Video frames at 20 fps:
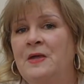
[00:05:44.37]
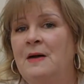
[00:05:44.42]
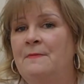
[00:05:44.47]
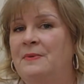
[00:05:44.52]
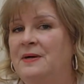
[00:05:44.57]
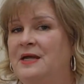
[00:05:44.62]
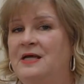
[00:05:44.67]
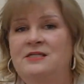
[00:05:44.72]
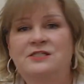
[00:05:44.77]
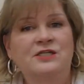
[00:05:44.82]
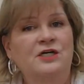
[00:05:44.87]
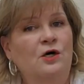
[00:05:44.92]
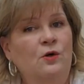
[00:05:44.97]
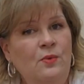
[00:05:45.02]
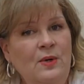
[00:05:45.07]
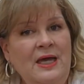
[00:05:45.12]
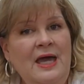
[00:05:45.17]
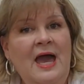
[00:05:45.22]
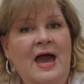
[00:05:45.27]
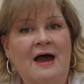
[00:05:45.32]
But until
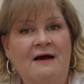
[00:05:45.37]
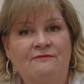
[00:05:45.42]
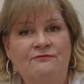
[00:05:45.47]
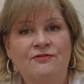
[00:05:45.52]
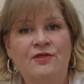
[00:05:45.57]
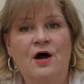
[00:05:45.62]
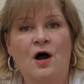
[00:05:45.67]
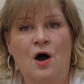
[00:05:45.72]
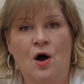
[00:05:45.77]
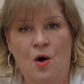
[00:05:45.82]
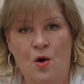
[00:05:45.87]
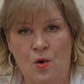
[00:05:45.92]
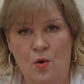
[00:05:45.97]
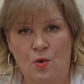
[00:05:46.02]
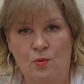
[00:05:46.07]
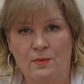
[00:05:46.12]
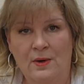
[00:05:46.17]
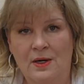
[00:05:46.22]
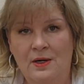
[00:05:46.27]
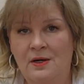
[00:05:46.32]
we have the
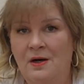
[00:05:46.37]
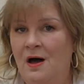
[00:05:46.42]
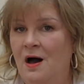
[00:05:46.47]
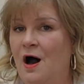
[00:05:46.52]
home,